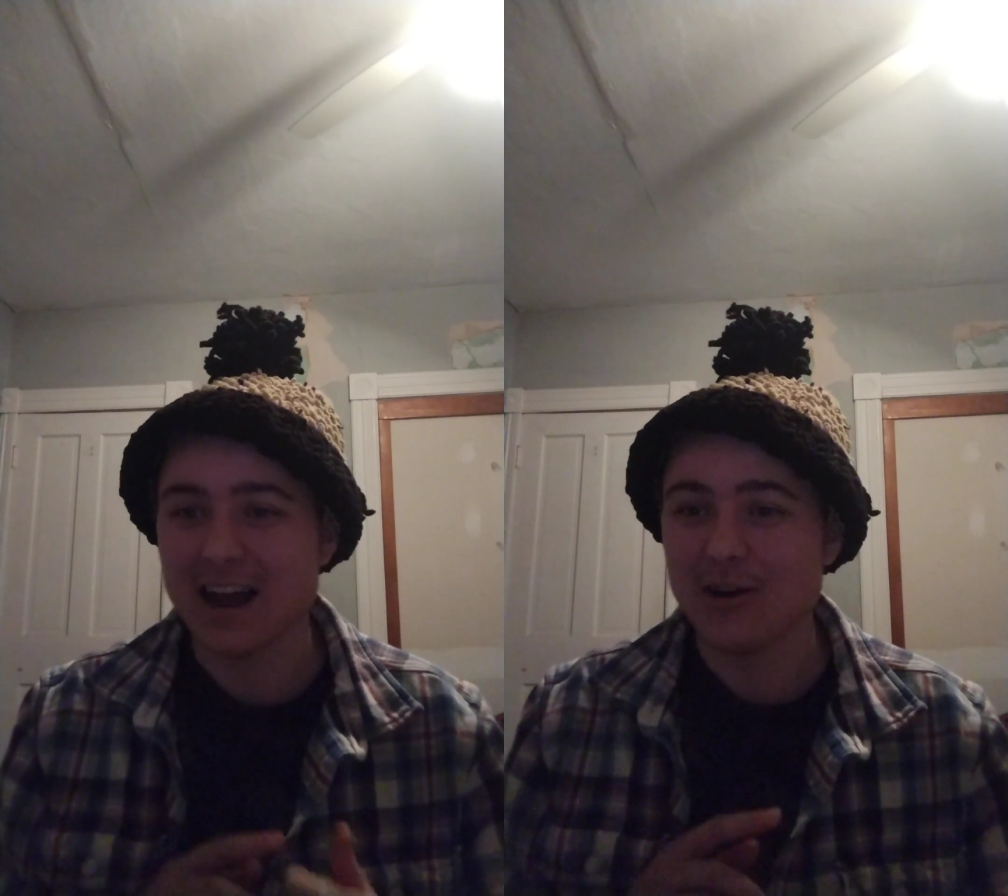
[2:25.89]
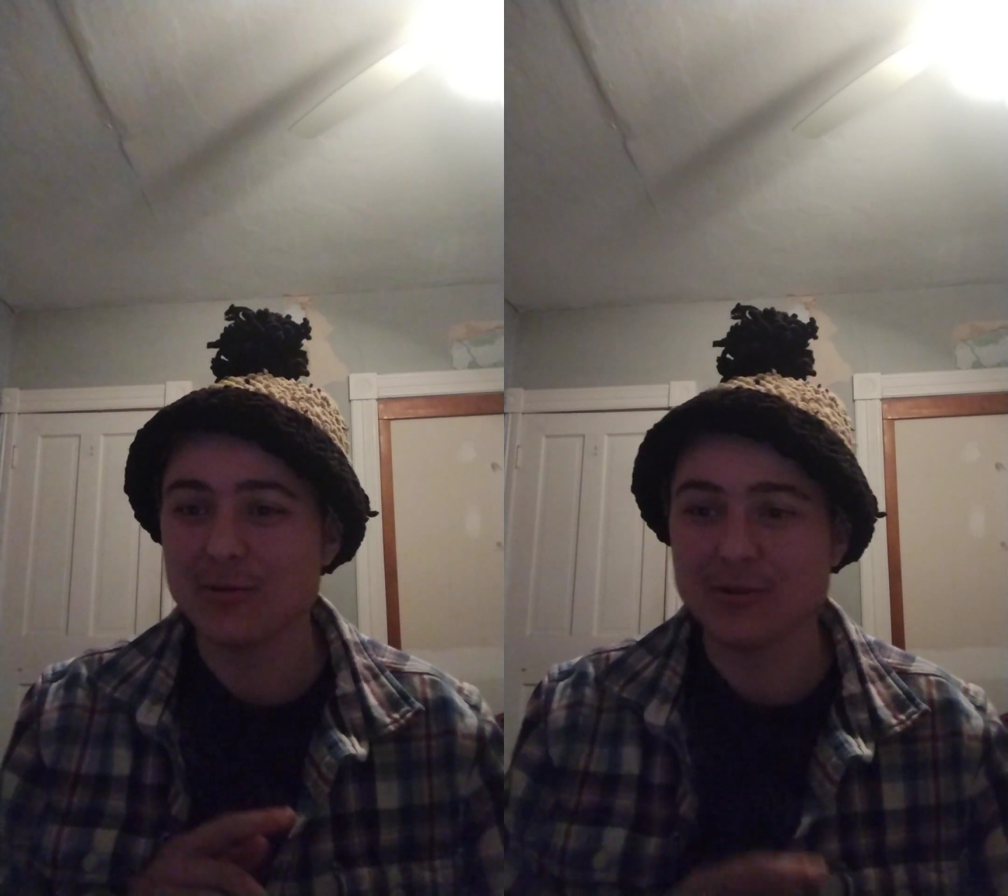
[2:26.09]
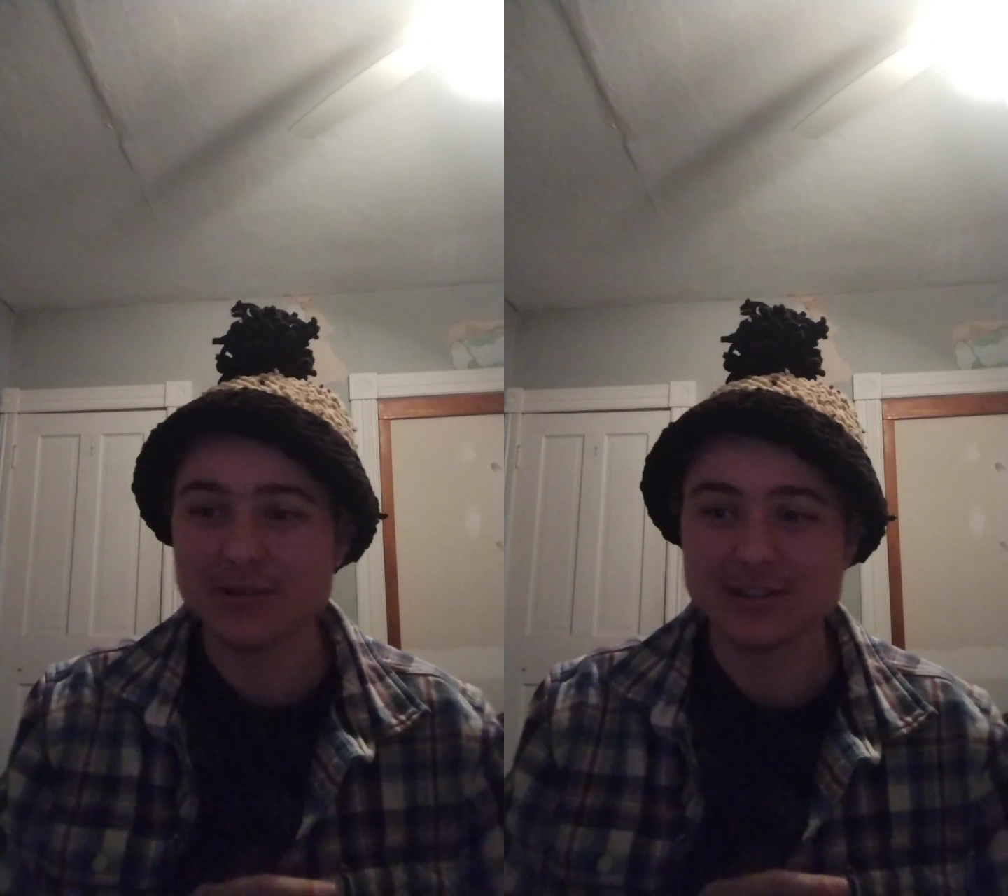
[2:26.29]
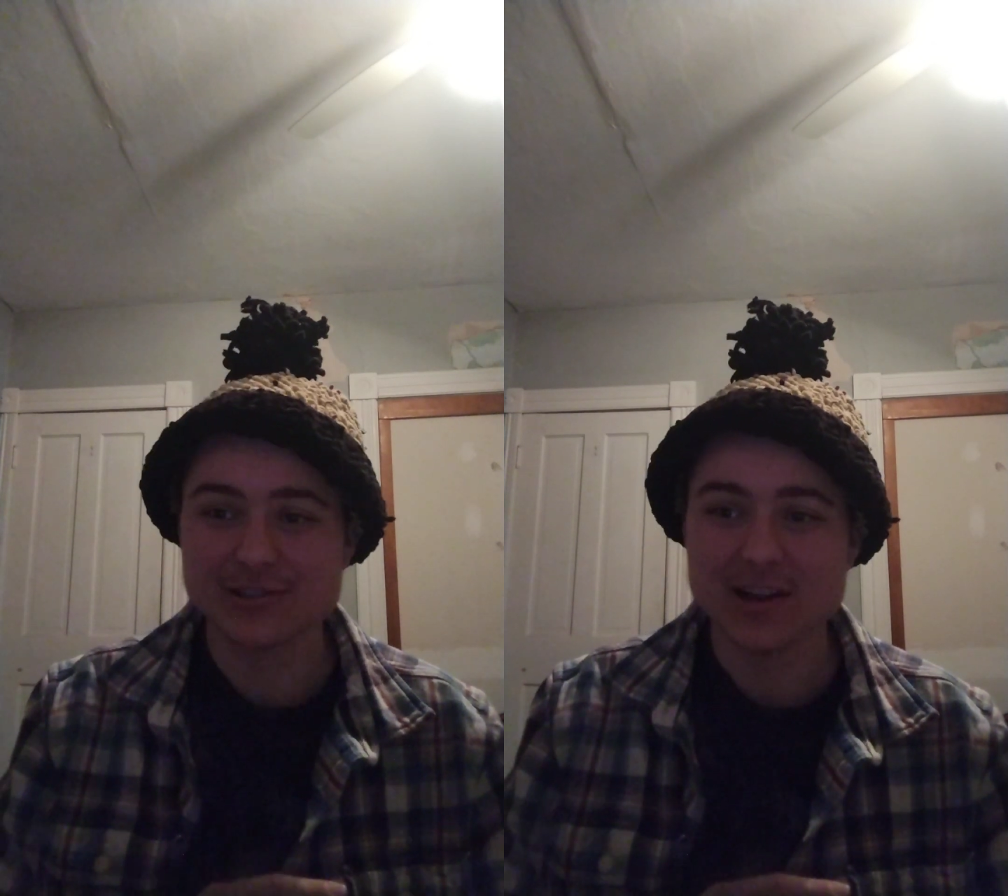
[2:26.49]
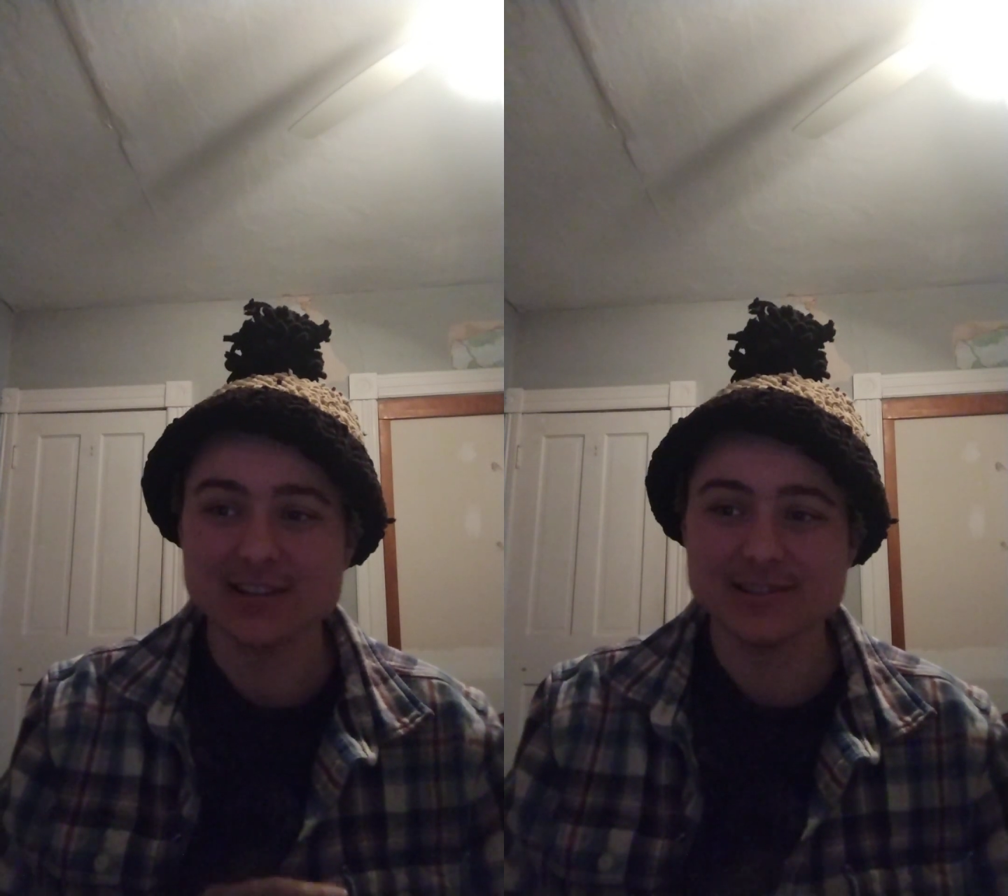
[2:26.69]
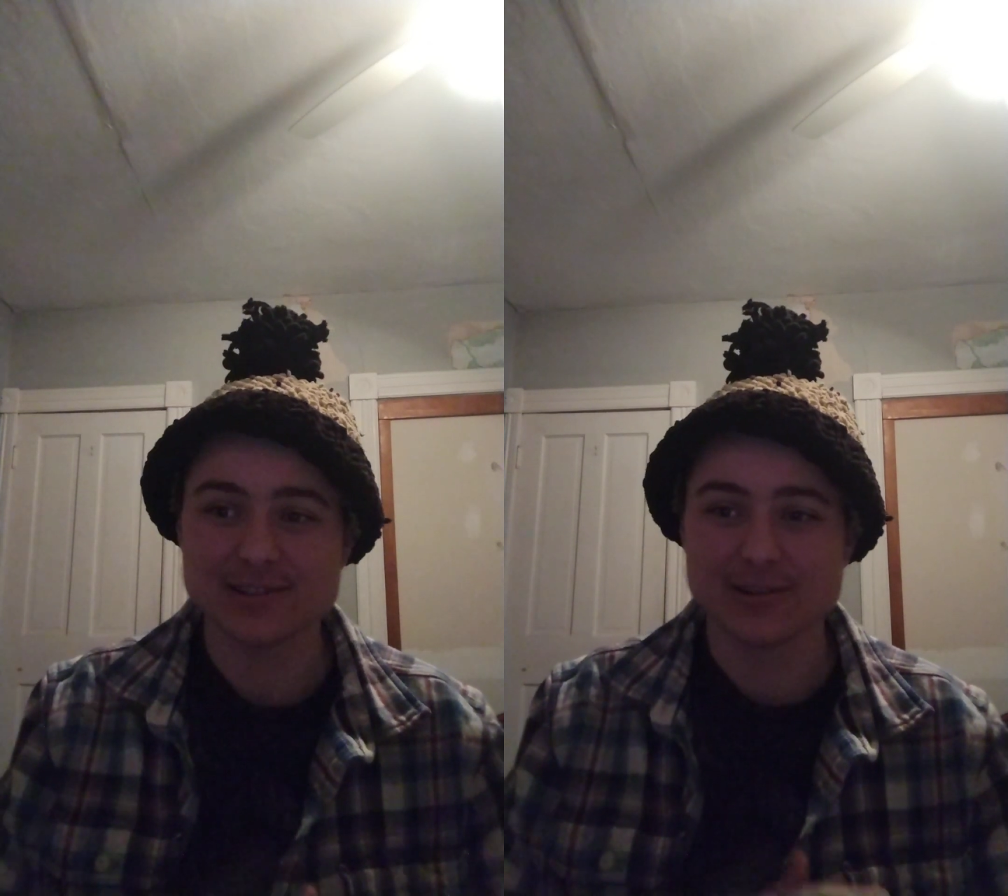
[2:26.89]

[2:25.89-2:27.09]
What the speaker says: how I'm going to dress